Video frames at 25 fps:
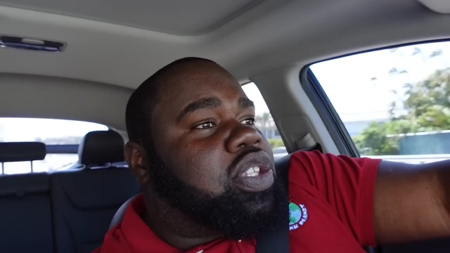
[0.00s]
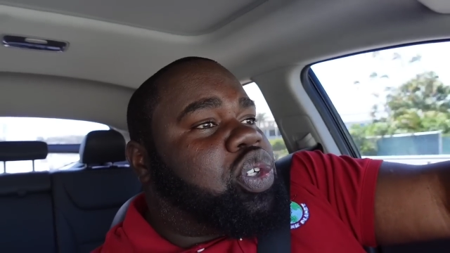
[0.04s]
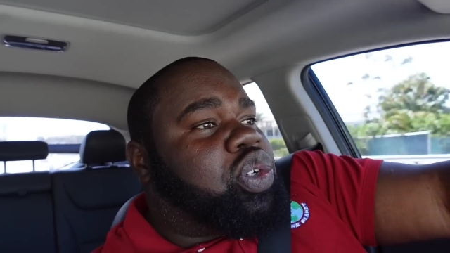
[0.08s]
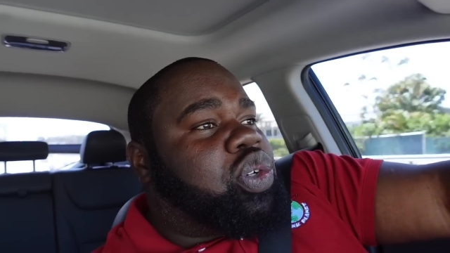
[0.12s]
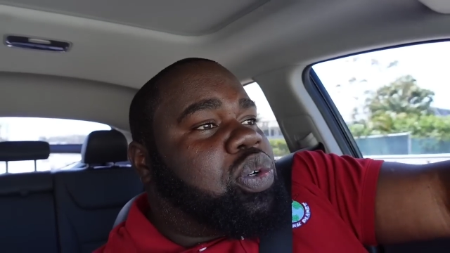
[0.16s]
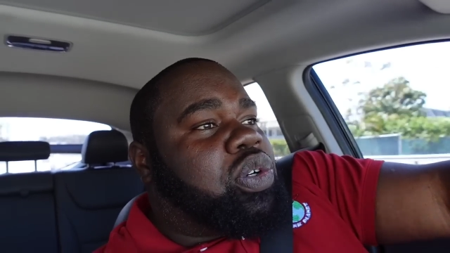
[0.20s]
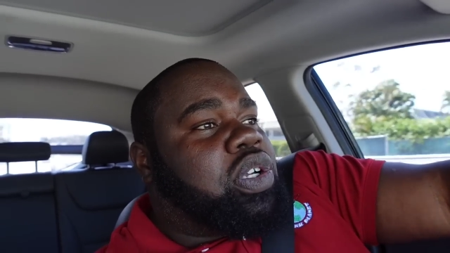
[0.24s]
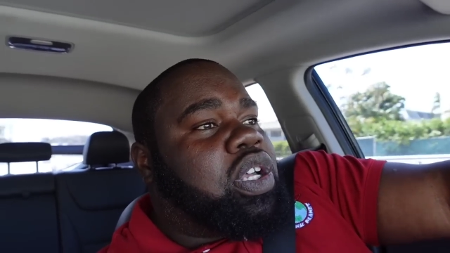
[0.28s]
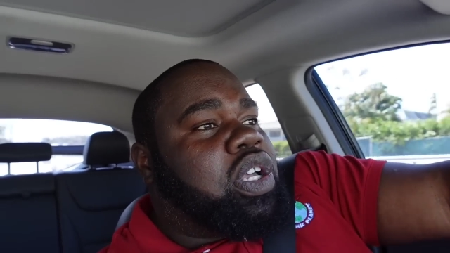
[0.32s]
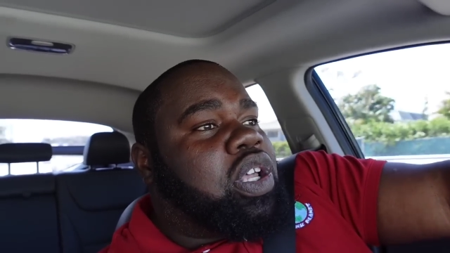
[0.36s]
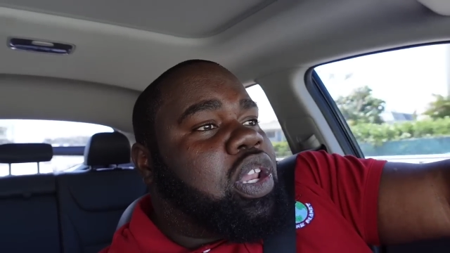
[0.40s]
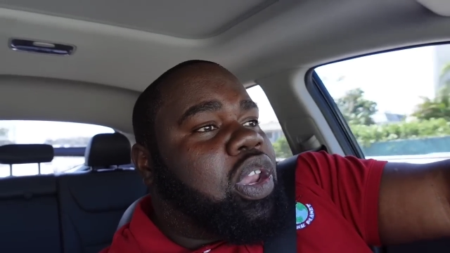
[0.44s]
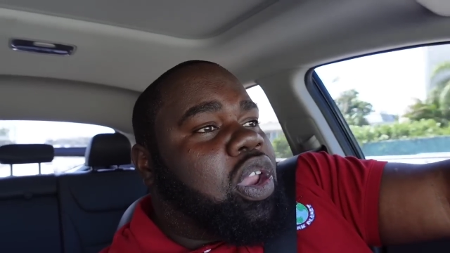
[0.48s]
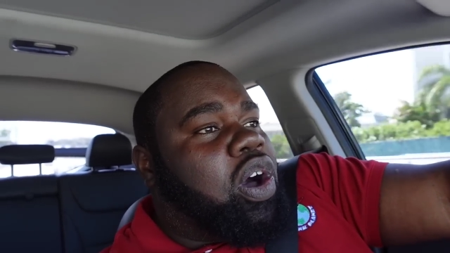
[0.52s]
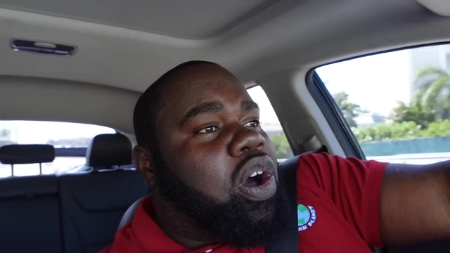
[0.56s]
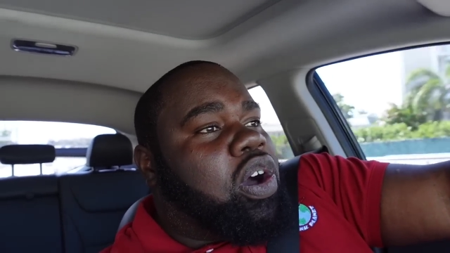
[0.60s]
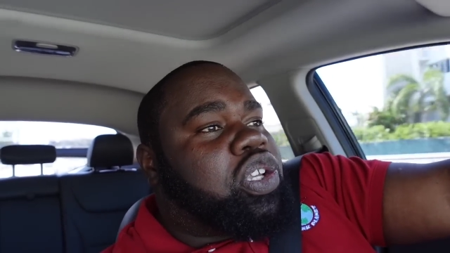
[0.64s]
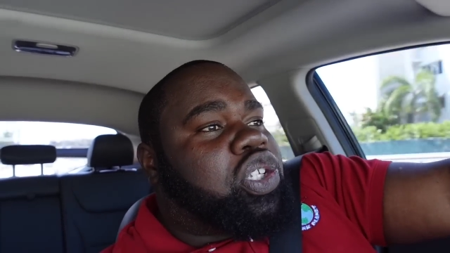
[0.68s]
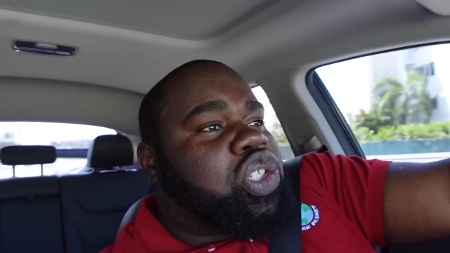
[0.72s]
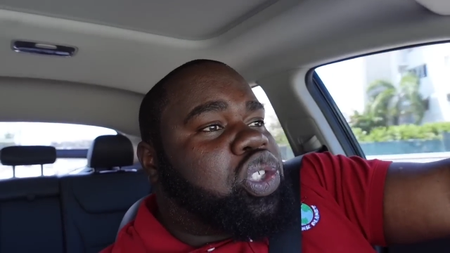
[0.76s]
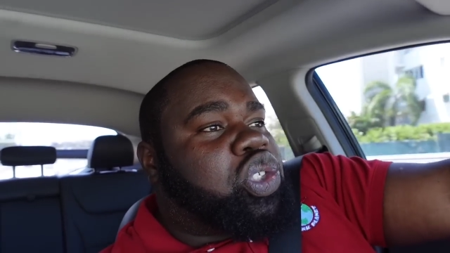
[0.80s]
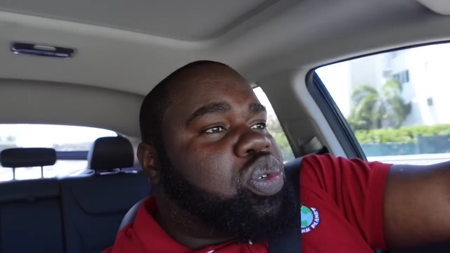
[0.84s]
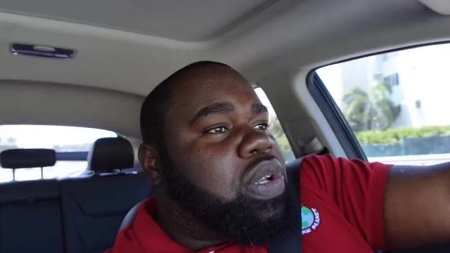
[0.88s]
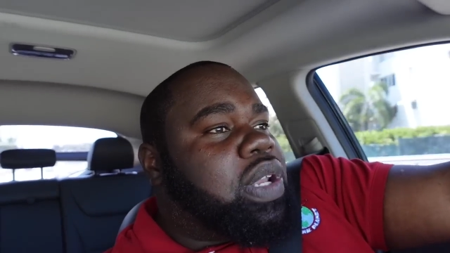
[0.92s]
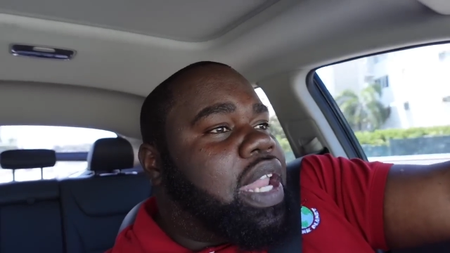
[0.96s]
to do. Long
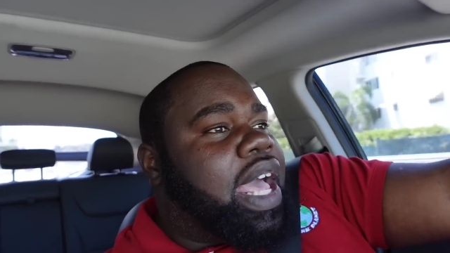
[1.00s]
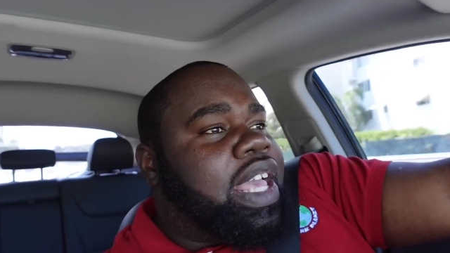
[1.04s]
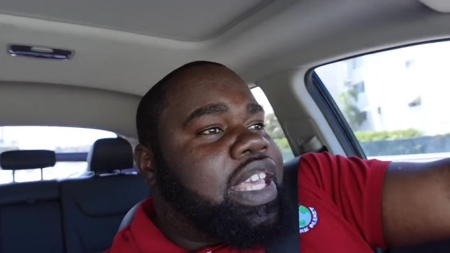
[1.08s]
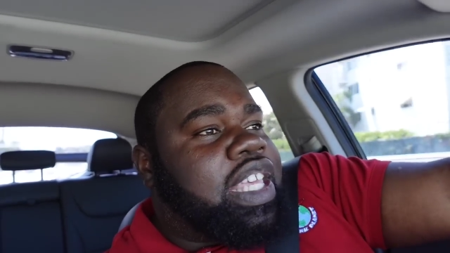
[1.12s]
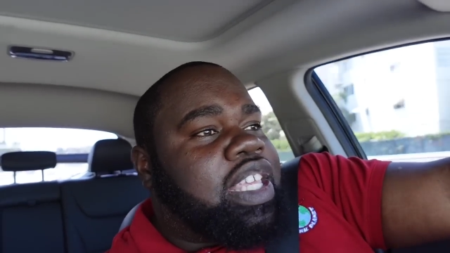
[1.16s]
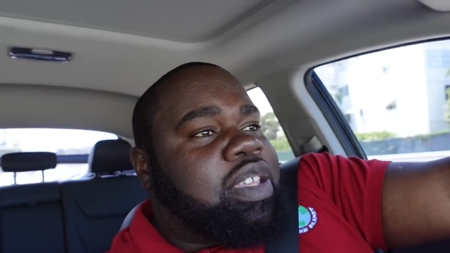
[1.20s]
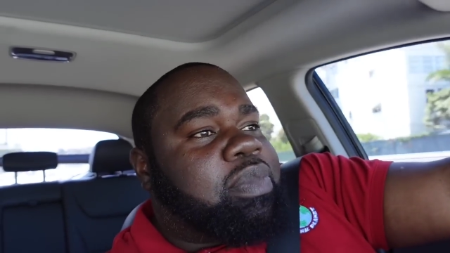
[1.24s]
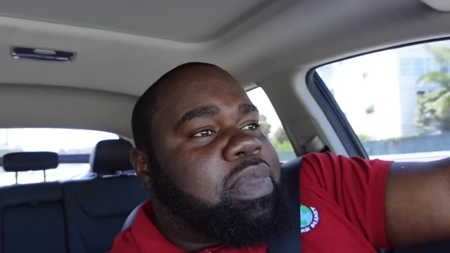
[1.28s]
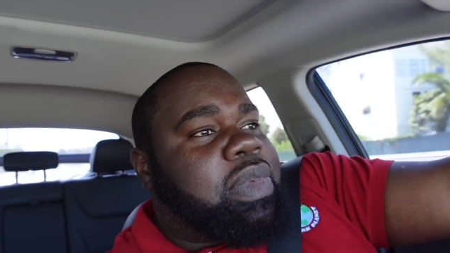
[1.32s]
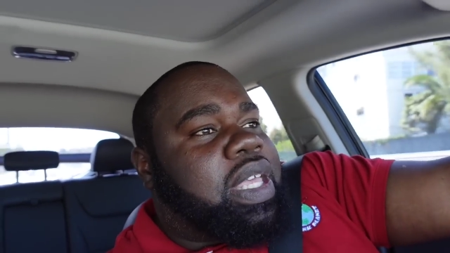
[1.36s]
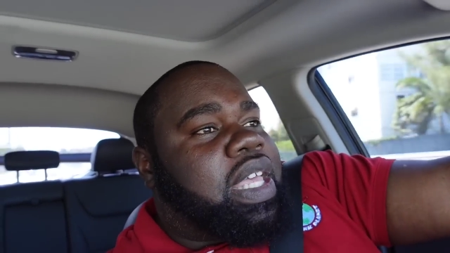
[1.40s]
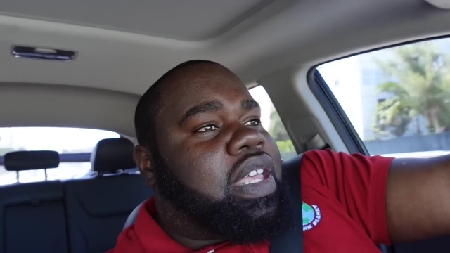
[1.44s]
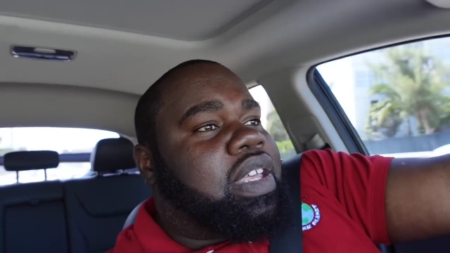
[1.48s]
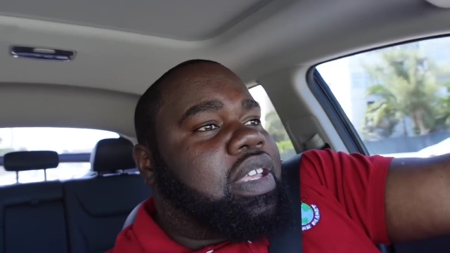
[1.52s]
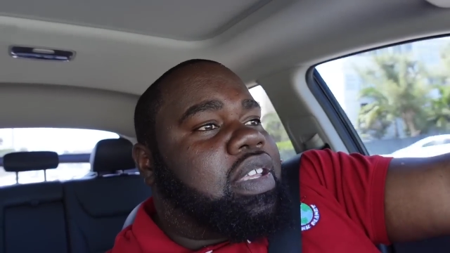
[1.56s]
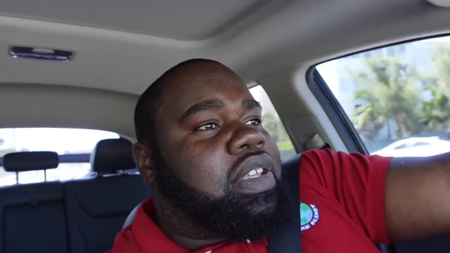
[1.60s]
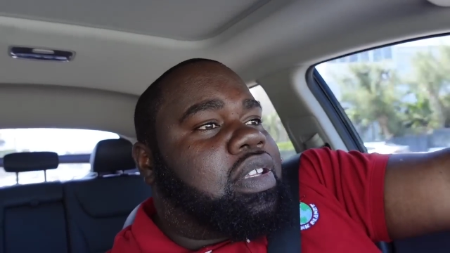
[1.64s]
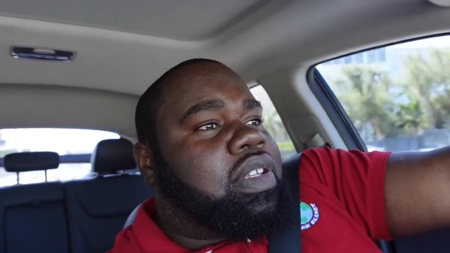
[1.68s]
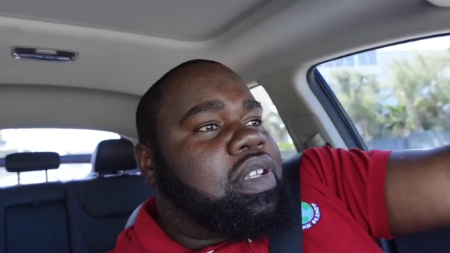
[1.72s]
as you like it, man,